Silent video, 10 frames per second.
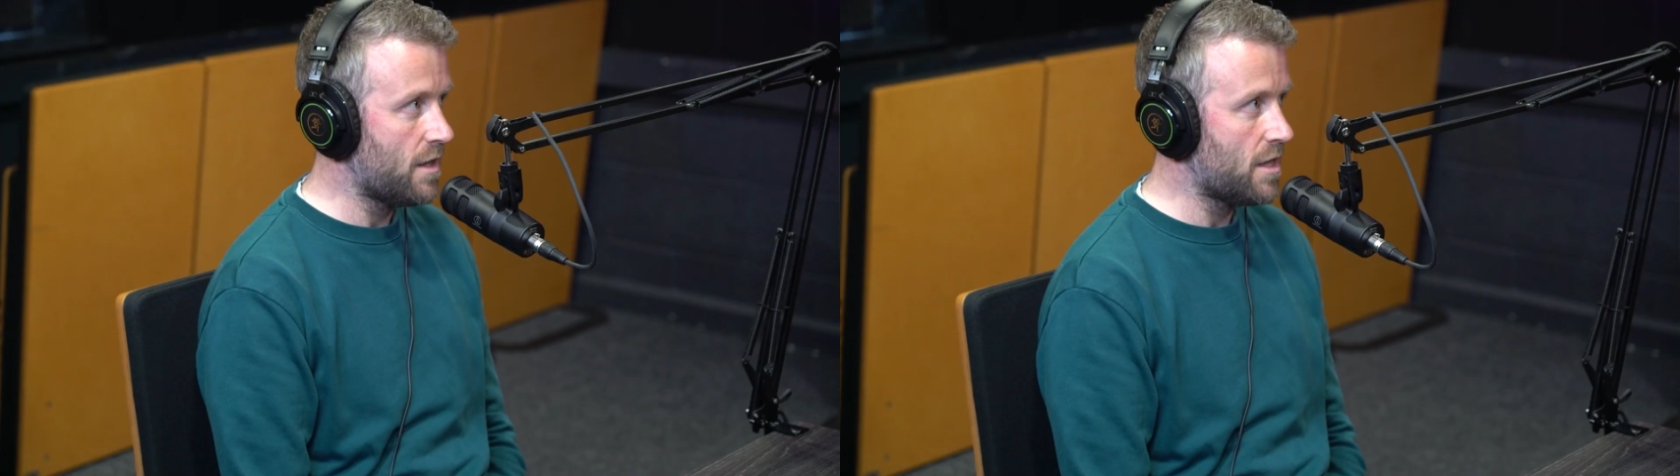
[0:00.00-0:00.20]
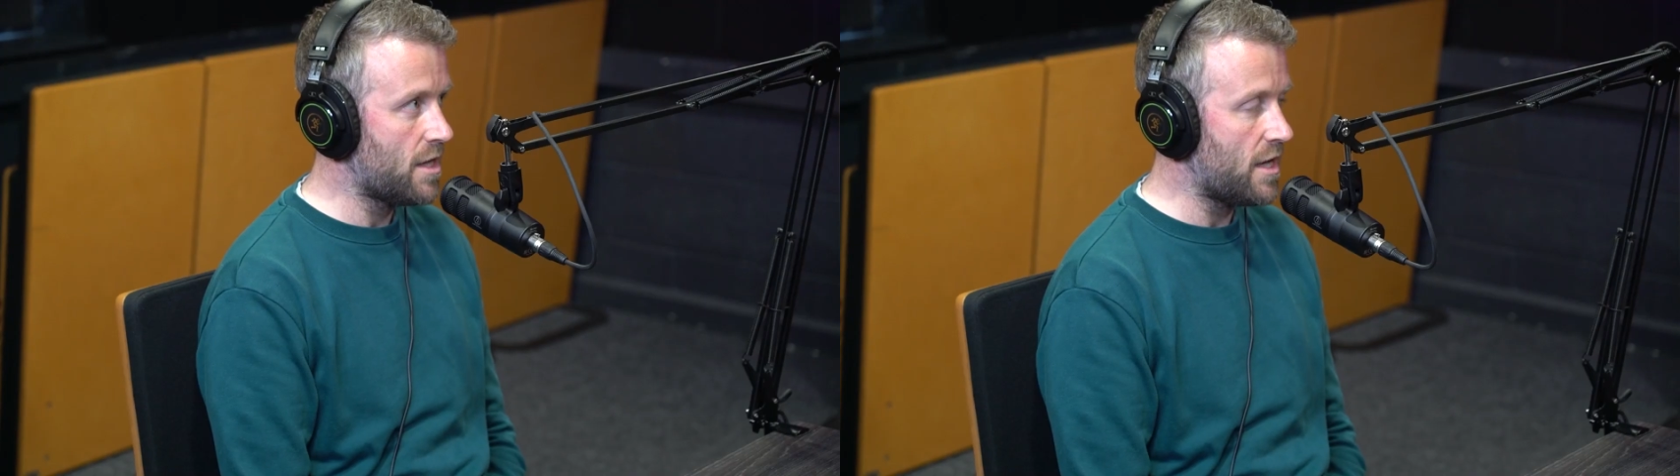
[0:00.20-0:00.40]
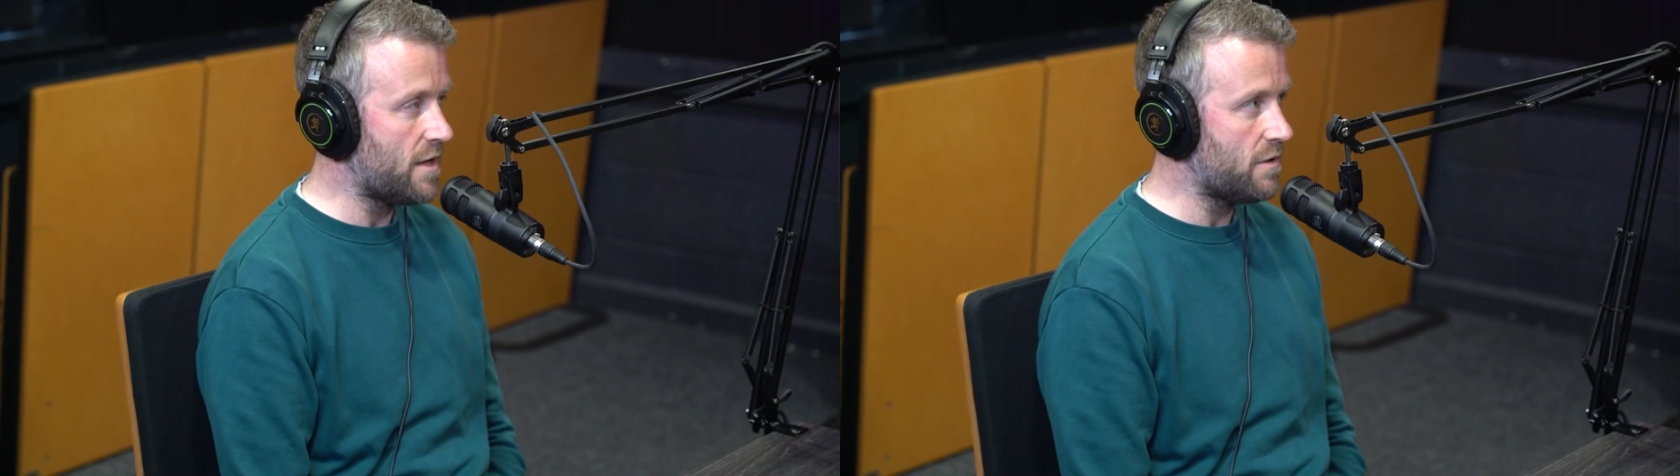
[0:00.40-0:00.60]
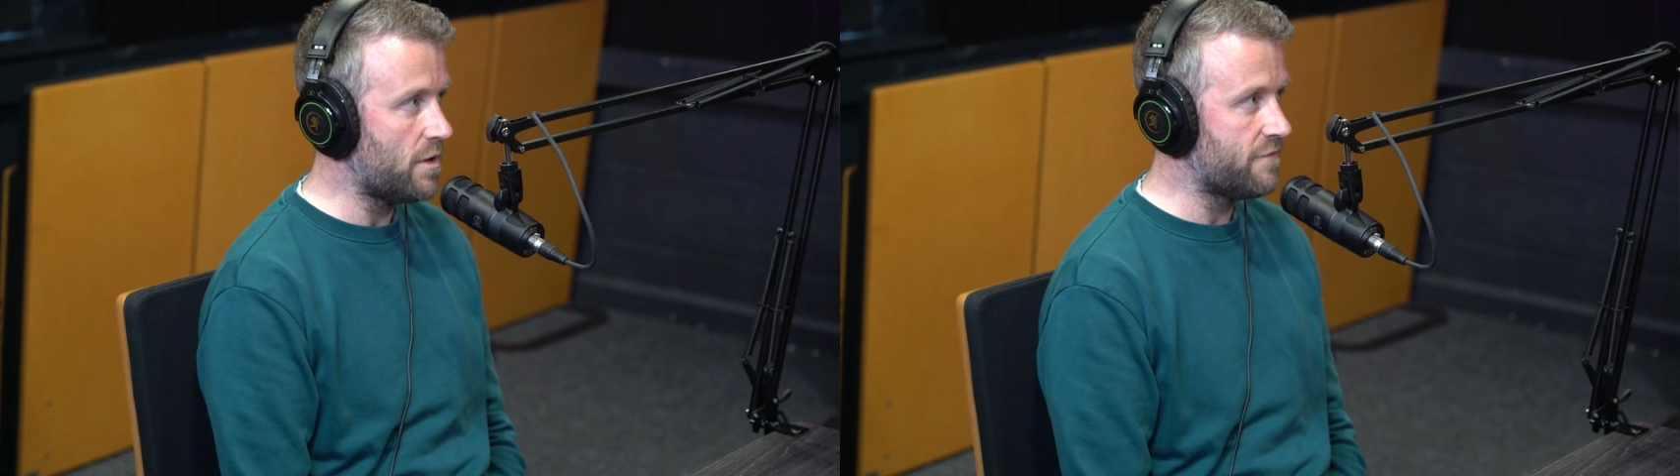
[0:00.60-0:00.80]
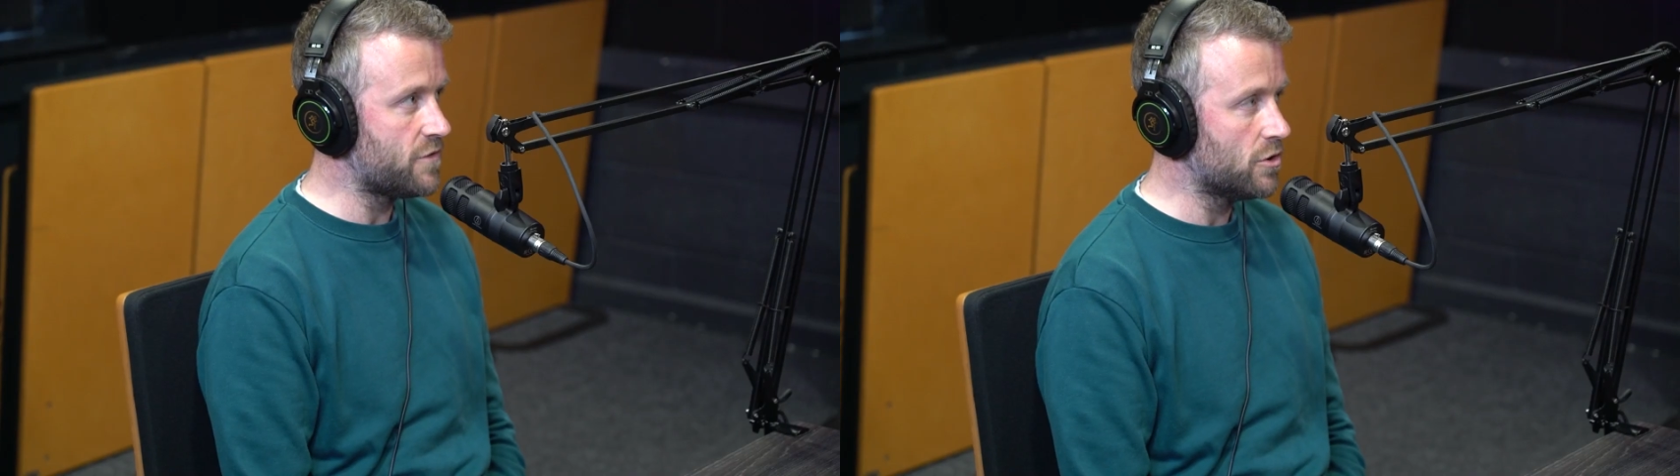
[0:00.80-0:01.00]

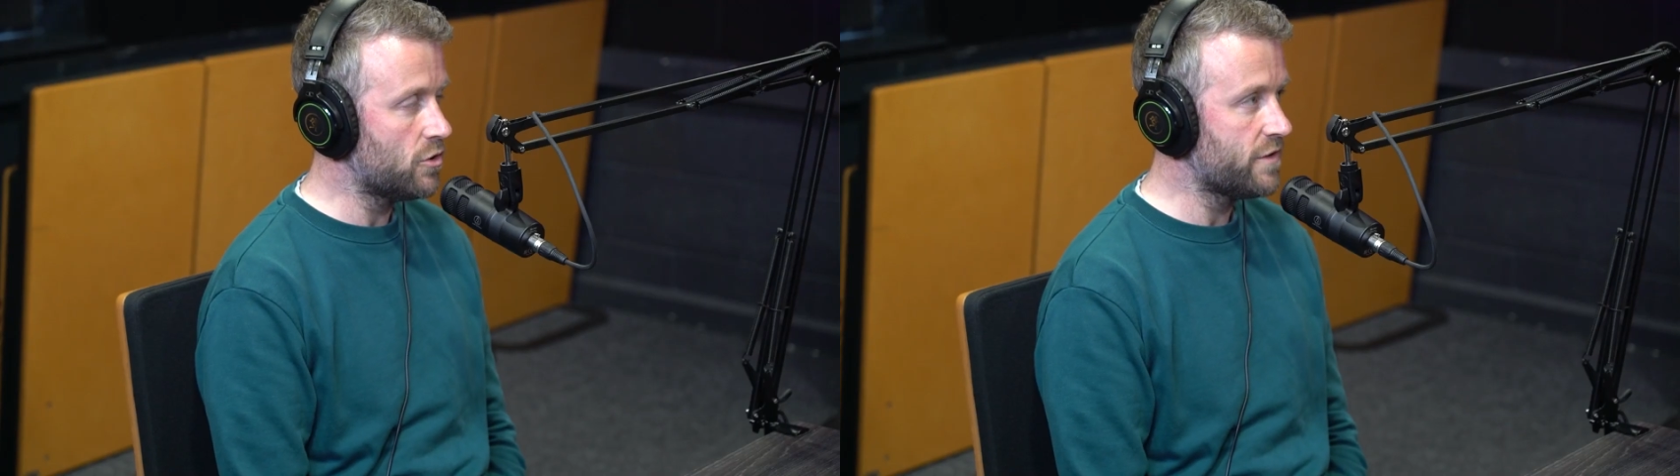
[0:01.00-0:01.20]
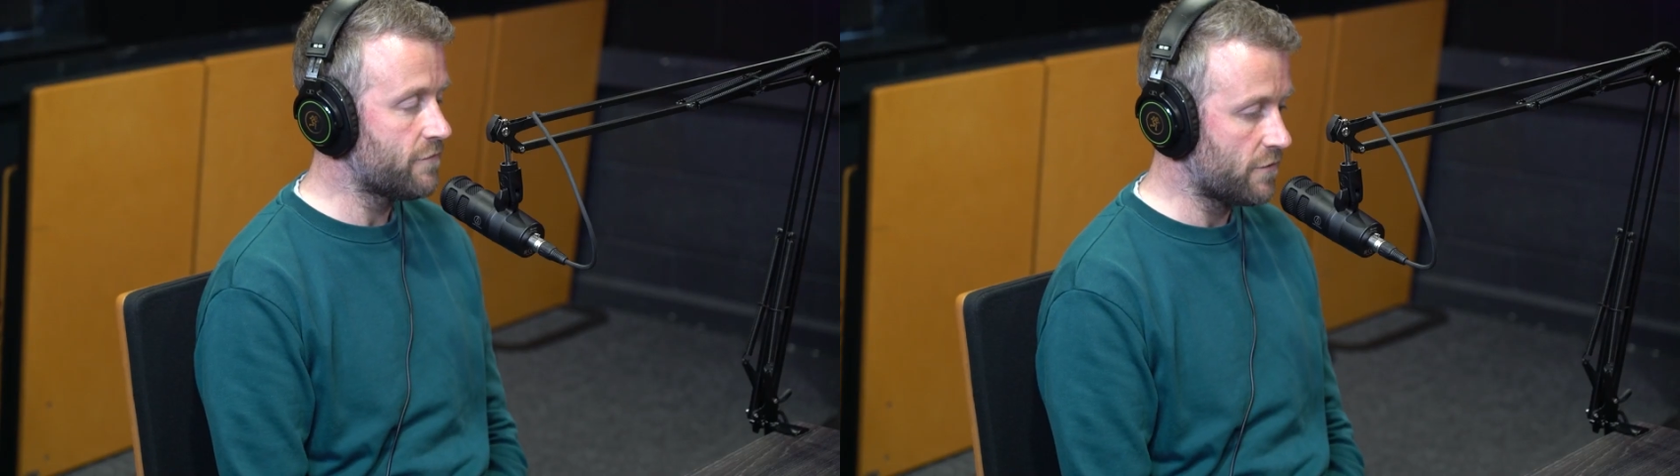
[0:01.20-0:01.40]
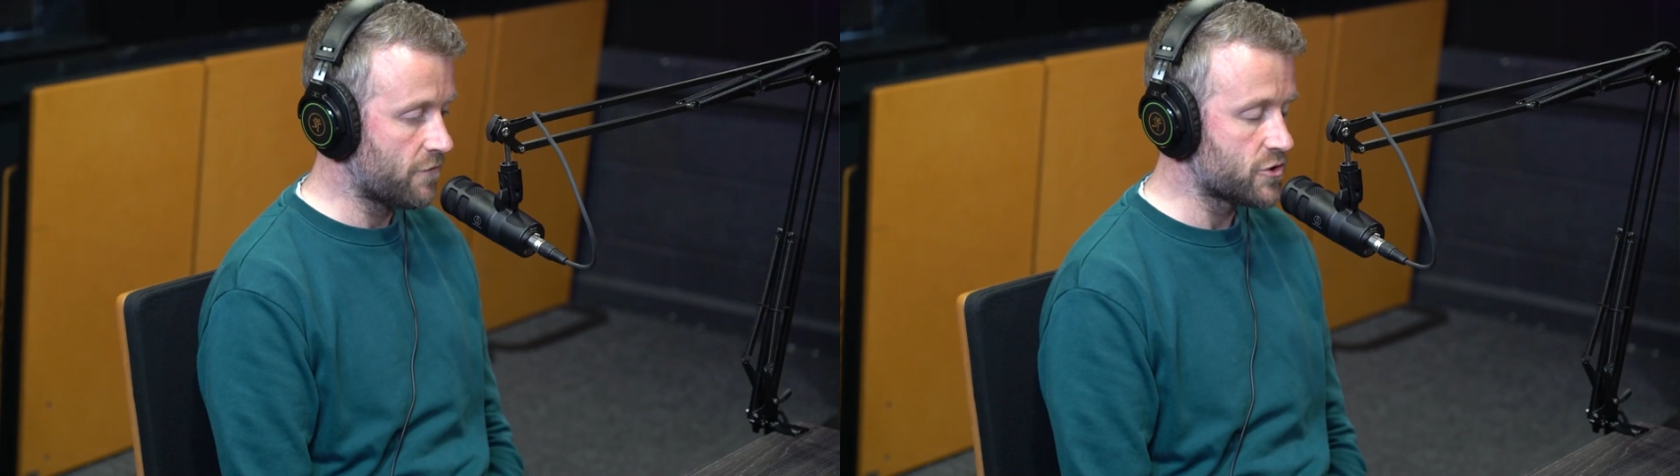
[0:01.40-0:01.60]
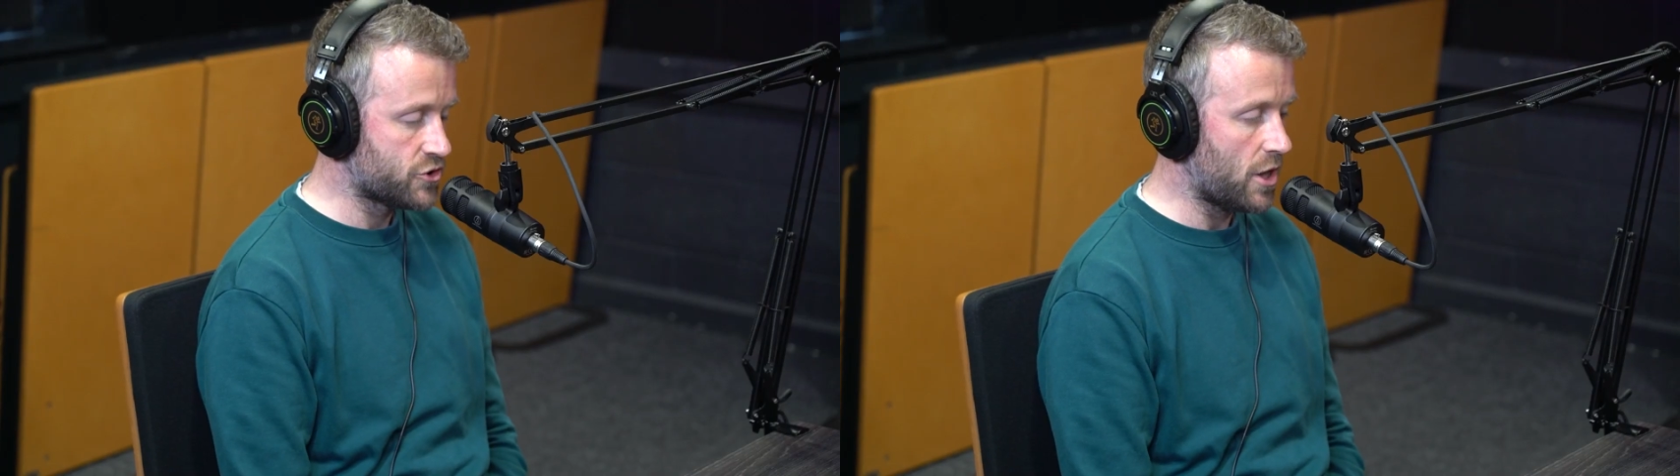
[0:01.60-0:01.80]
if you're looking for your first